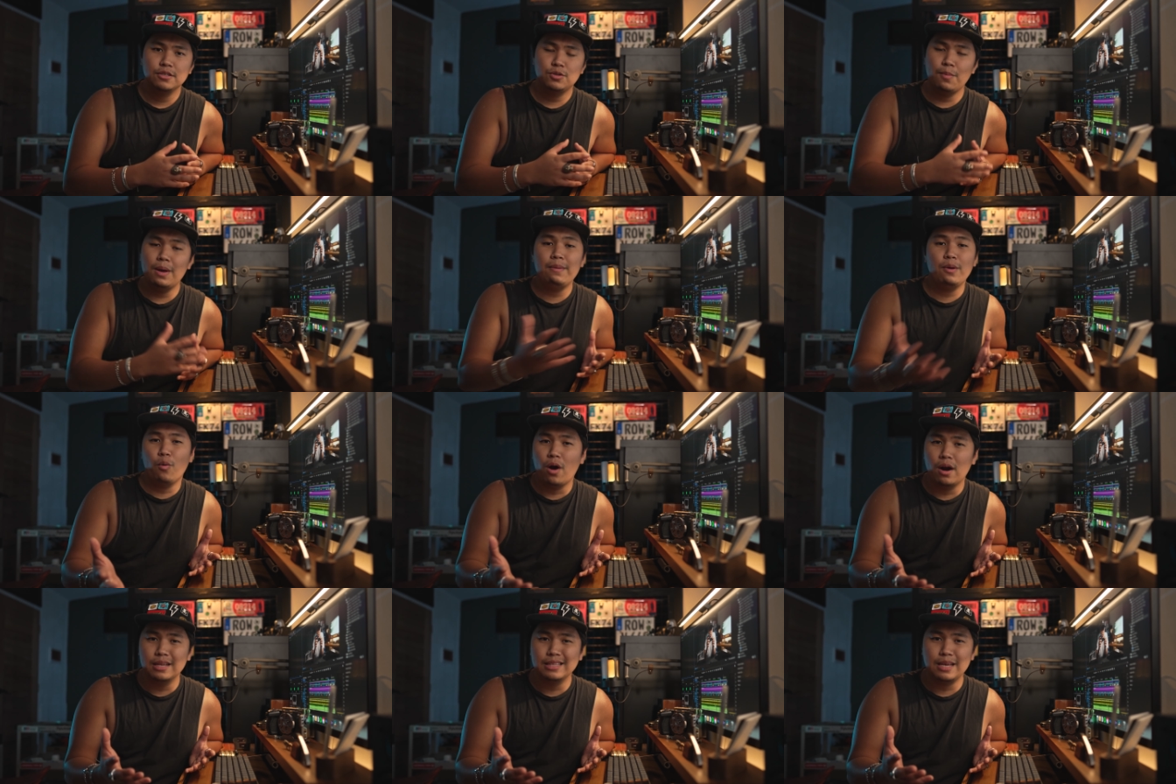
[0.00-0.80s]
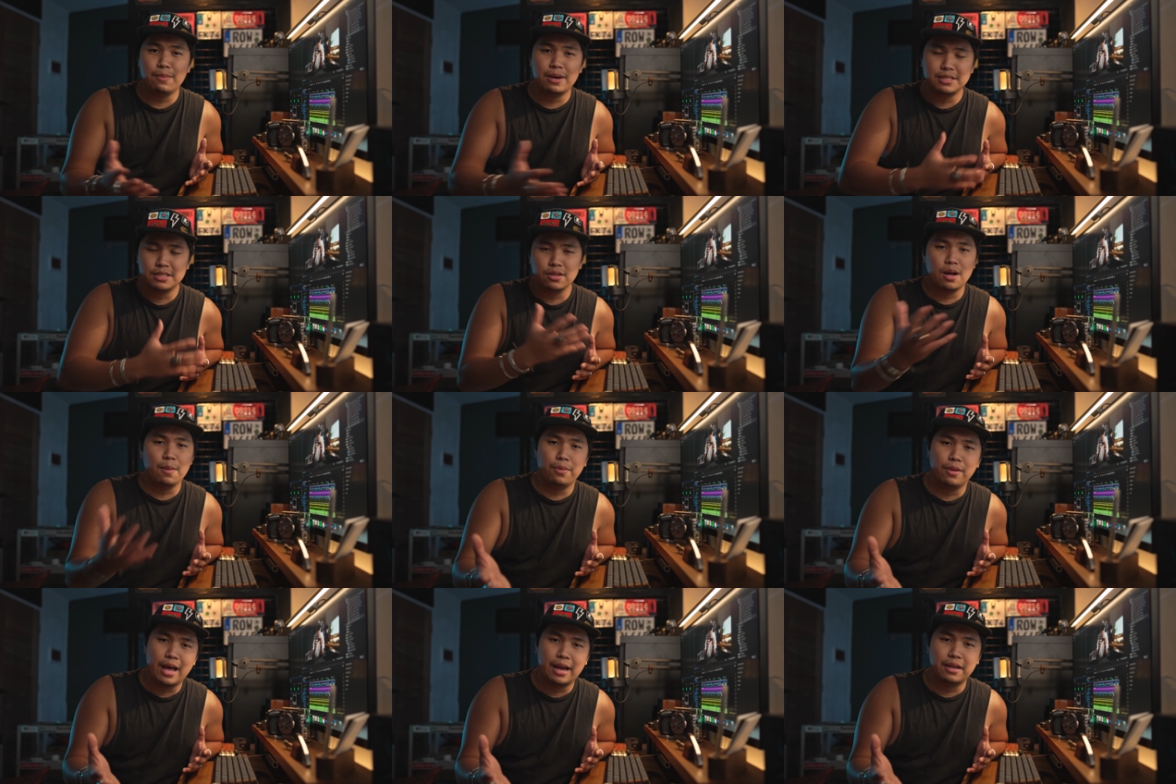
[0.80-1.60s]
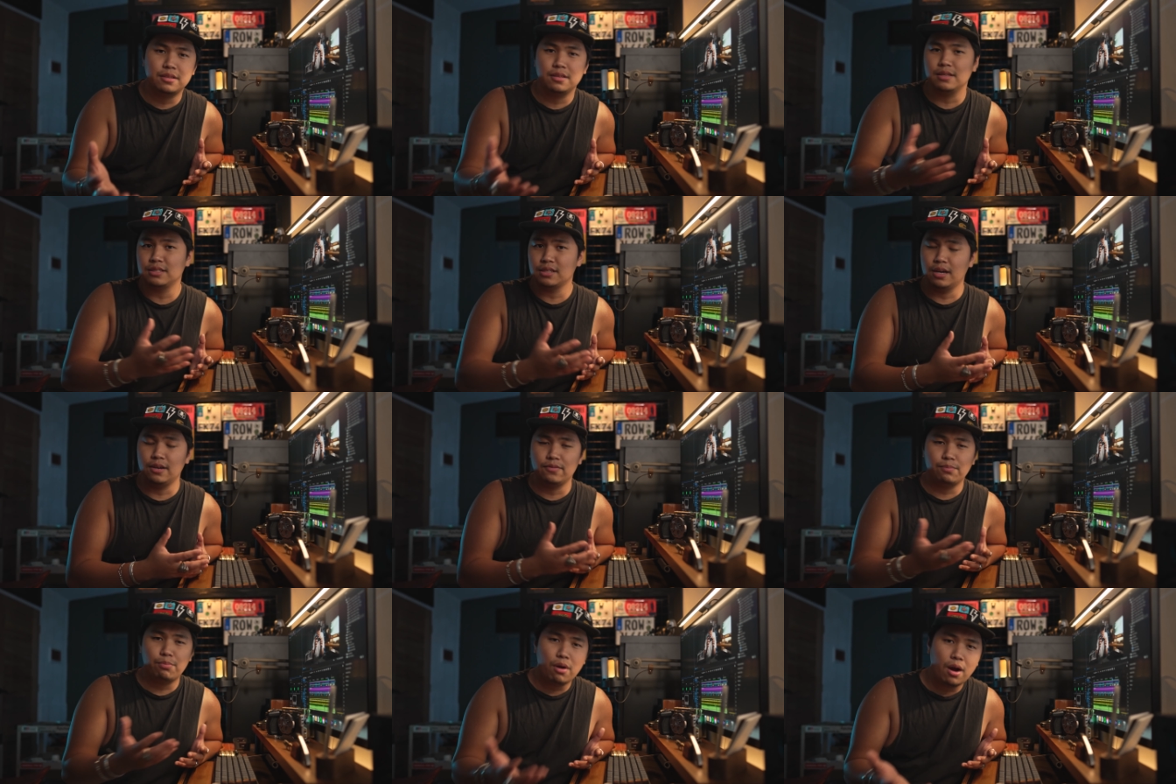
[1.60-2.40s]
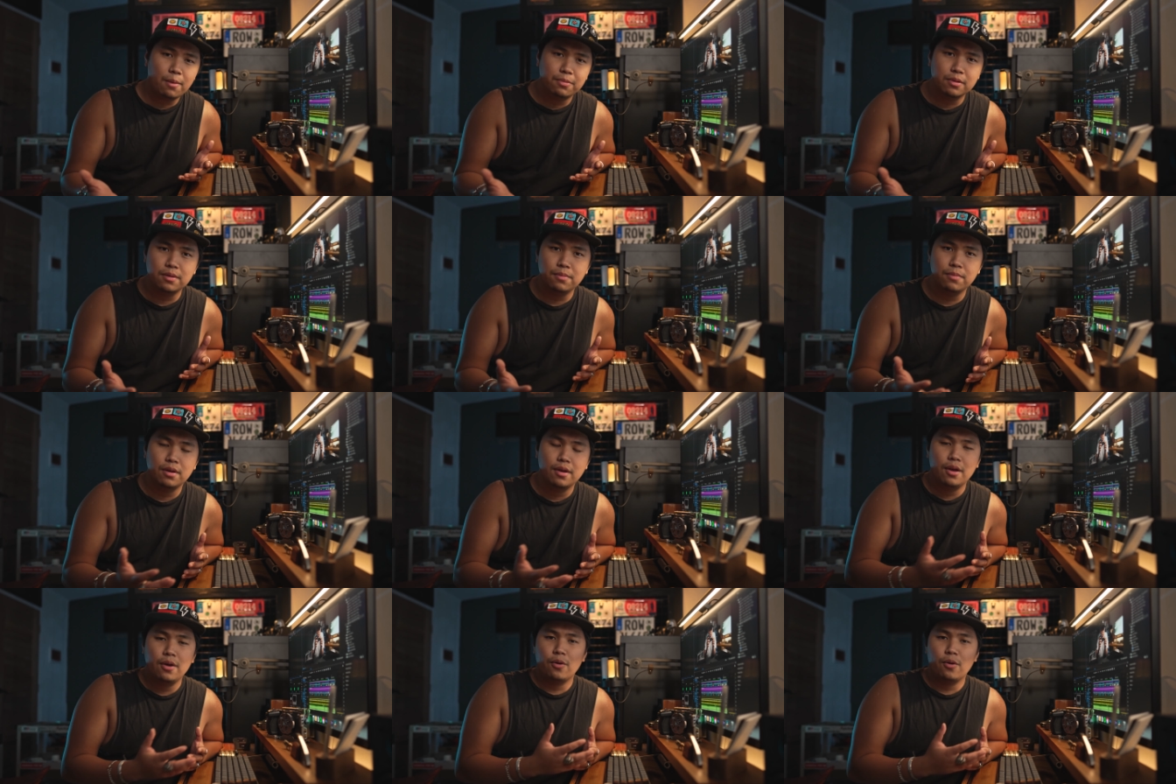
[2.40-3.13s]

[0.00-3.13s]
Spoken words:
So maybe warranty might still apply to this kind of problem,